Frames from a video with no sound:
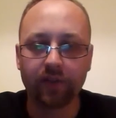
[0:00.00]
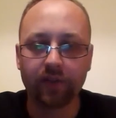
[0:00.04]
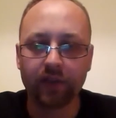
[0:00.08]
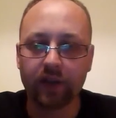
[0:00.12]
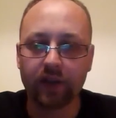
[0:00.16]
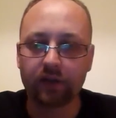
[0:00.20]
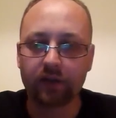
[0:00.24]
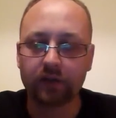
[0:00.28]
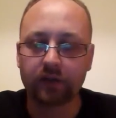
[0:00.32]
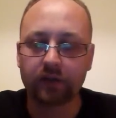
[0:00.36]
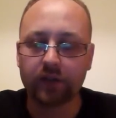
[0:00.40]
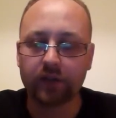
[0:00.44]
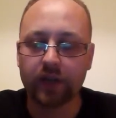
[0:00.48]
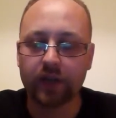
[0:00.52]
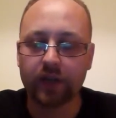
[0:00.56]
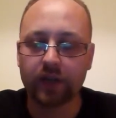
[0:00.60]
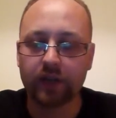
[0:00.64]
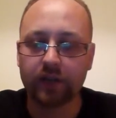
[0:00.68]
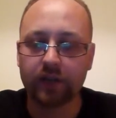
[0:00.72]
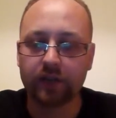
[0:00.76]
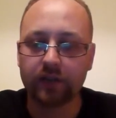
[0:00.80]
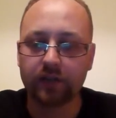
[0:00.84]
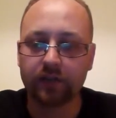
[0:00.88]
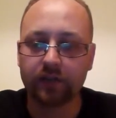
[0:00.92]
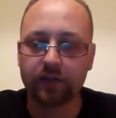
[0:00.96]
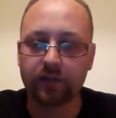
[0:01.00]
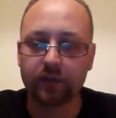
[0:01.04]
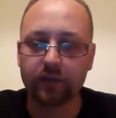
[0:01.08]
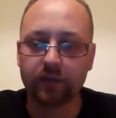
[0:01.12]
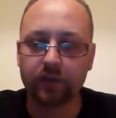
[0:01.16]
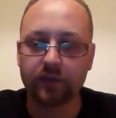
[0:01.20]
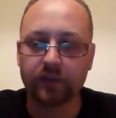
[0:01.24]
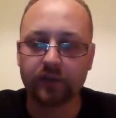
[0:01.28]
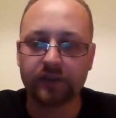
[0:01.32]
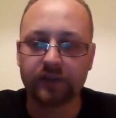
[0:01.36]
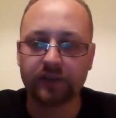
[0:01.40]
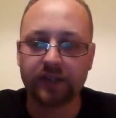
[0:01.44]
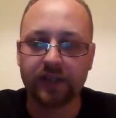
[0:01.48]
I'll look forward
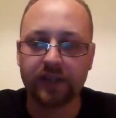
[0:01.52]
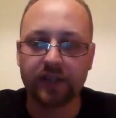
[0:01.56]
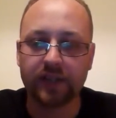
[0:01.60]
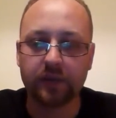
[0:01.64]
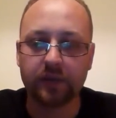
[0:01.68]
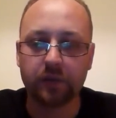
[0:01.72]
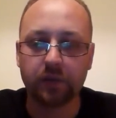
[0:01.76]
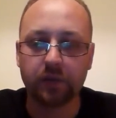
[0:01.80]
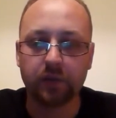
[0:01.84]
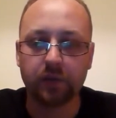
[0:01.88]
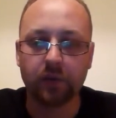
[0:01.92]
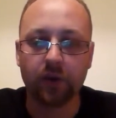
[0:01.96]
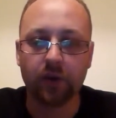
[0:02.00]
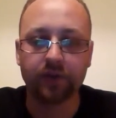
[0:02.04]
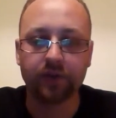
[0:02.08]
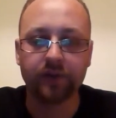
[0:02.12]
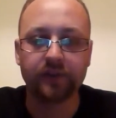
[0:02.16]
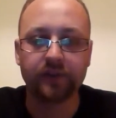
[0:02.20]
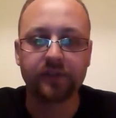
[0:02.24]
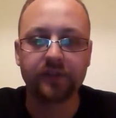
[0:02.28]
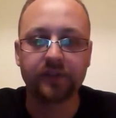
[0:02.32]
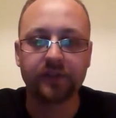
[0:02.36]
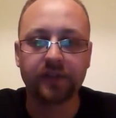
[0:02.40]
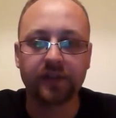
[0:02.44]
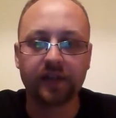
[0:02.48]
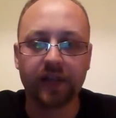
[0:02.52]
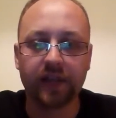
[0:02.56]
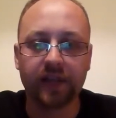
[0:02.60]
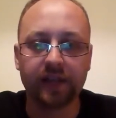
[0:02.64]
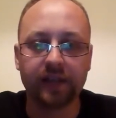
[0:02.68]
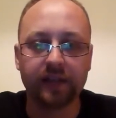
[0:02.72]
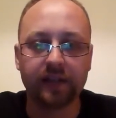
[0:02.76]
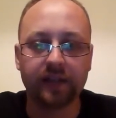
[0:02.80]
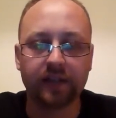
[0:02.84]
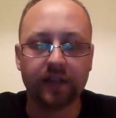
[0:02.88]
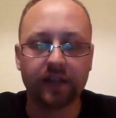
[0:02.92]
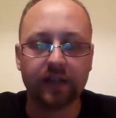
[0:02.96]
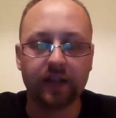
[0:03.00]
to seeing you all on
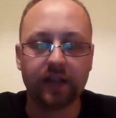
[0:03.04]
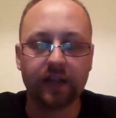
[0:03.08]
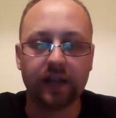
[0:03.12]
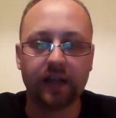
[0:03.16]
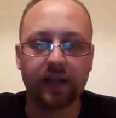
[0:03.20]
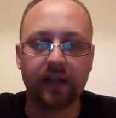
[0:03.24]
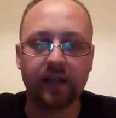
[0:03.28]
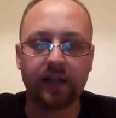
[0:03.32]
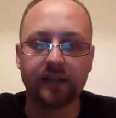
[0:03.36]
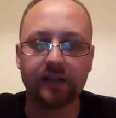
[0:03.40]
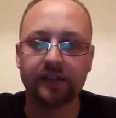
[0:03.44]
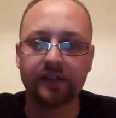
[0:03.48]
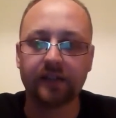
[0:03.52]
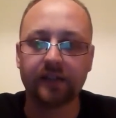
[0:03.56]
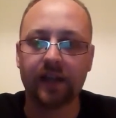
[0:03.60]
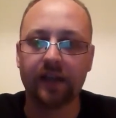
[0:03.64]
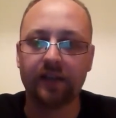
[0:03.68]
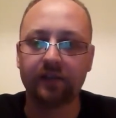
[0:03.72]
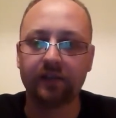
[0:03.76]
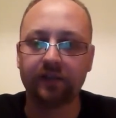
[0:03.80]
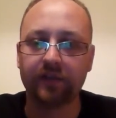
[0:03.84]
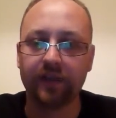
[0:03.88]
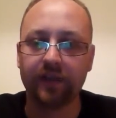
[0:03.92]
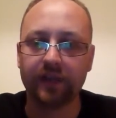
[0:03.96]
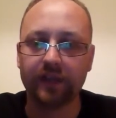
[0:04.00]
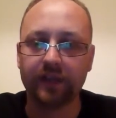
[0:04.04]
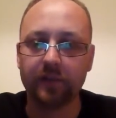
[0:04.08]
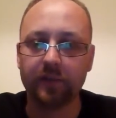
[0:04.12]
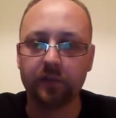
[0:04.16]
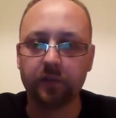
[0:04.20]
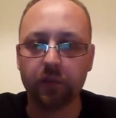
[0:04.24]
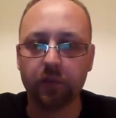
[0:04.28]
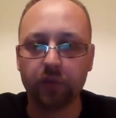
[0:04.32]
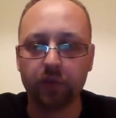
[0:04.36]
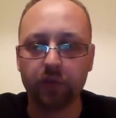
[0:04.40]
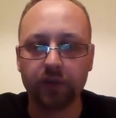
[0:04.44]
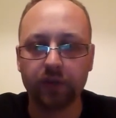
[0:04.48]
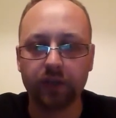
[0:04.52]
Sunday at 8:30 in the
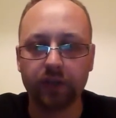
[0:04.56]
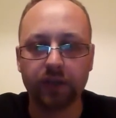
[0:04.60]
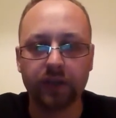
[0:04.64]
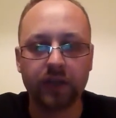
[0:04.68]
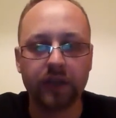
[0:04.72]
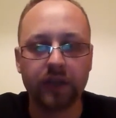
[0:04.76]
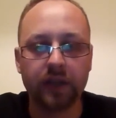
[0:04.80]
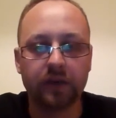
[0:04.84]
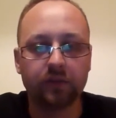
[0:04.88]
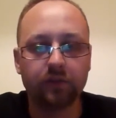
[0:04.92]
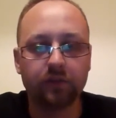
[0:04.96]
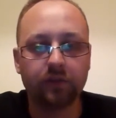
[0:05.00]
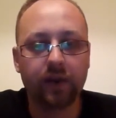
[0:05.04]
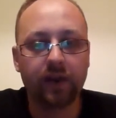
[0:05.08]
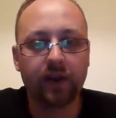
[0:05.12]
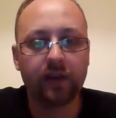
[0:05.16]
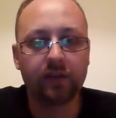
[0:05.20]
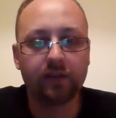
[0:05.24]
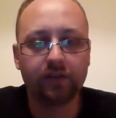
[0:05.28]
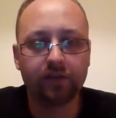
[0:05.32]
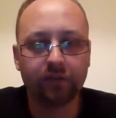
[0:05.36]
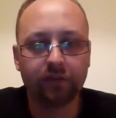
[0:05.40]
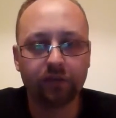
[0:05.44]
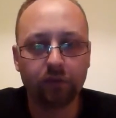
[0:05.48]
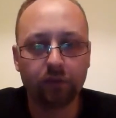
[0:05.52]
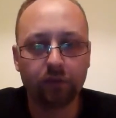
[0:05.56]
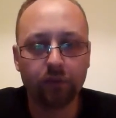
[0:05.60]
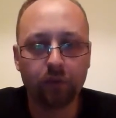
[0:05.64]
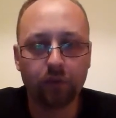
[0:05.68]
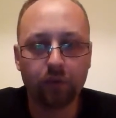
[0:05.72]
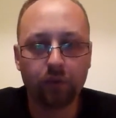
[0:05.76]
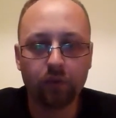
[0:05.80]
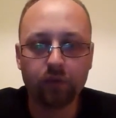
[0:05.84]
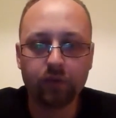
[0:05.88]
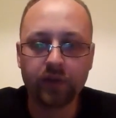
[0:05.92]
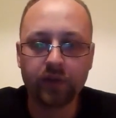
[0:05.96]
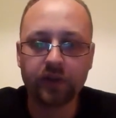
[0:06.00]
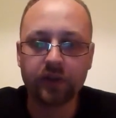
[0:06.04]
morning, ready
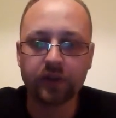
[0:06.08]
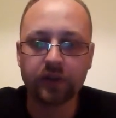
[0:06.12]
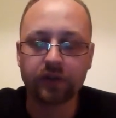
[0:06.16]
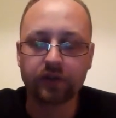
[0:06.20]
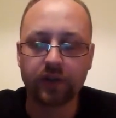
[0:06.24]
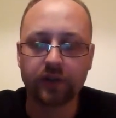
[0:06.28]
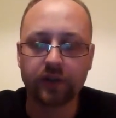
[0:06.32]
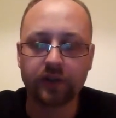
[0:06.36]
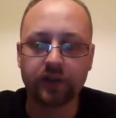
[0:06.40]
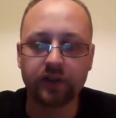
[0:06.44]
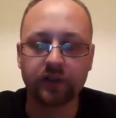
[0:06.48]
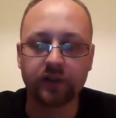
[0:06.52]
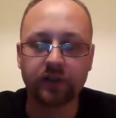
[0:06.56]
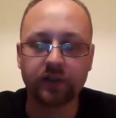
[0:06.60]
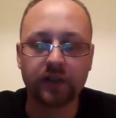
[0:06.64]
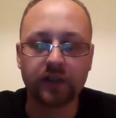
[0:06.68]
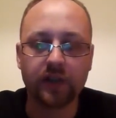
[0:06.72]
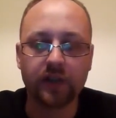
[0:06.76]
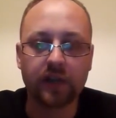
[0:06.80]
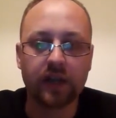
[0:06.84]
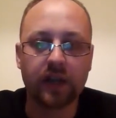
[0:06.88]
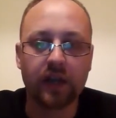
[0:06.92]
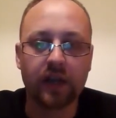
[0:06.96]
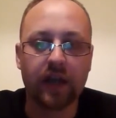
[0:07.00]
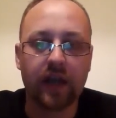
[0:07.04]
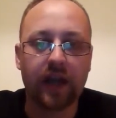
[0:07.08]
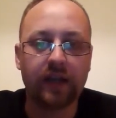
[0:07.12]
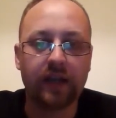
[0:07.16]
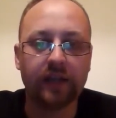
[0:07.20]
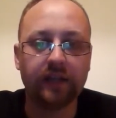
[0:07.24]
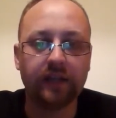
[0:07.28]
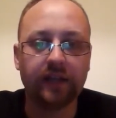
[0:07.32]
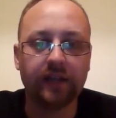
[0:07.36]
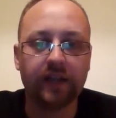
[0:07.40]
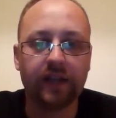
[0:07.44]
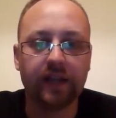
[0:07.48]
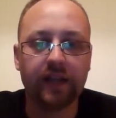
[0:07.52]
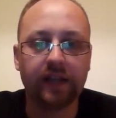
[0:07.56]
for registration,
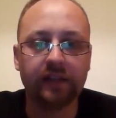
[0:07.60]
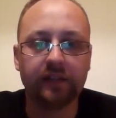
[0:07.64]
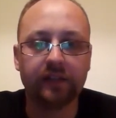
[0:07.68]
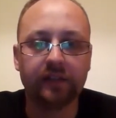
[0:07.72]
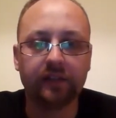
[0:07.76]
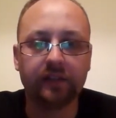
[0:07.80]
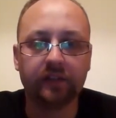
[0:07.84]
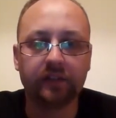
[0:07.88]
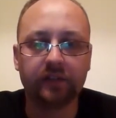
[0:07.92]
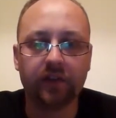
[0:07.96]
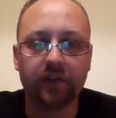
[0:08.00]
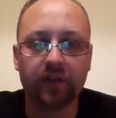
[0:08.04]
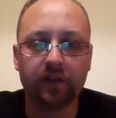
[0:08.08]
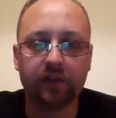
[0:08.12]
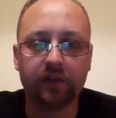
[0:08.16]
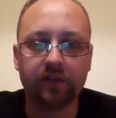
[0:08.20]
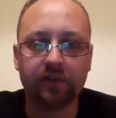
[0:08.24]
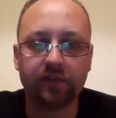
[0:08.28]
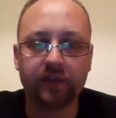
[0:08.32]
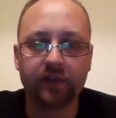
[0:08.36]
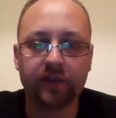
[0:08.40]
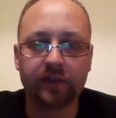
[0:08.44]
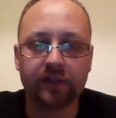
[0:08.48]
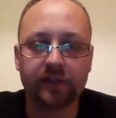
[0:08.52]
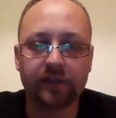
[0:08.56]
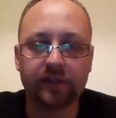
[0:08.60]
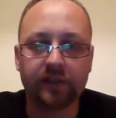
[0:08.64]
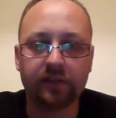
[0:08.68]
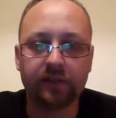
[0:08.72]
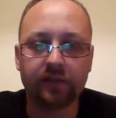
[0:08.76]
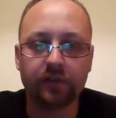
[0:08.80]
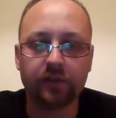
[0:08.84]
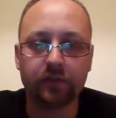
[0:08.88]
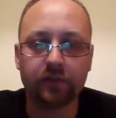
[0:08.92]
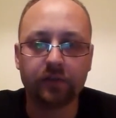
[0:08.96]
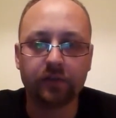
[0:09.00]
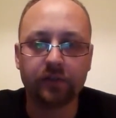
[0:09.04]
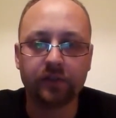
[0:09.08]
and then 9:30
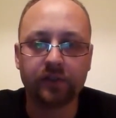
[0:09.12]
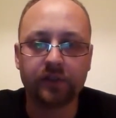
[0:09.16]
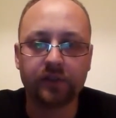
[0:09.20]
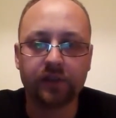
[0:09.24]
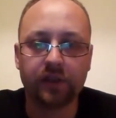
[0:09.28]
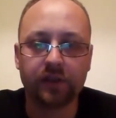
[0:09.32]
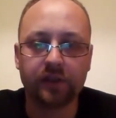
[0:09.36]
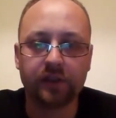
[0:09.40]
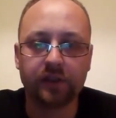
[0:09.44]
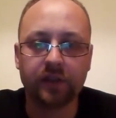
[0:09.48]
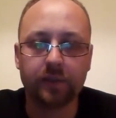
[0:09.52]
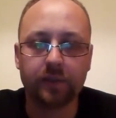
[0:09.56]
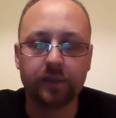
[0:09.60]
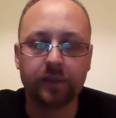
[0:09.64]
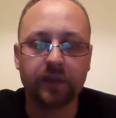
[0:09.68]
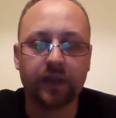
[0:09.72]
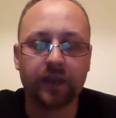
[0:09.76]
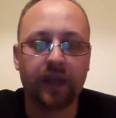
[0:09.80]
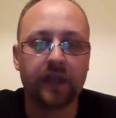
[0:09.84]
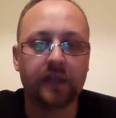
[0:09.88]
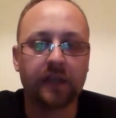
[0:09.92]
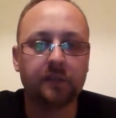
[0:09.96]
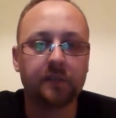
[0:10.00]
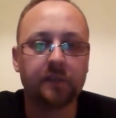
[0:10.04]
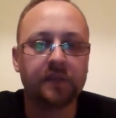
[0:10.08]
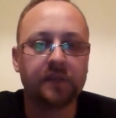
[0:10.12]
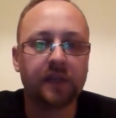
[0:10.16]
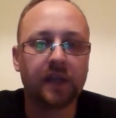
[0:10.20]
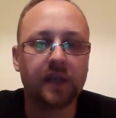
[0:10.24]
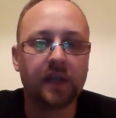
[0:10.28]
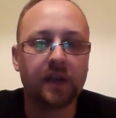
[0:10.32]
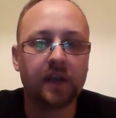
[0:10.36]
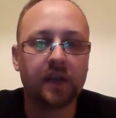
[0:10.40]
for starting up the games.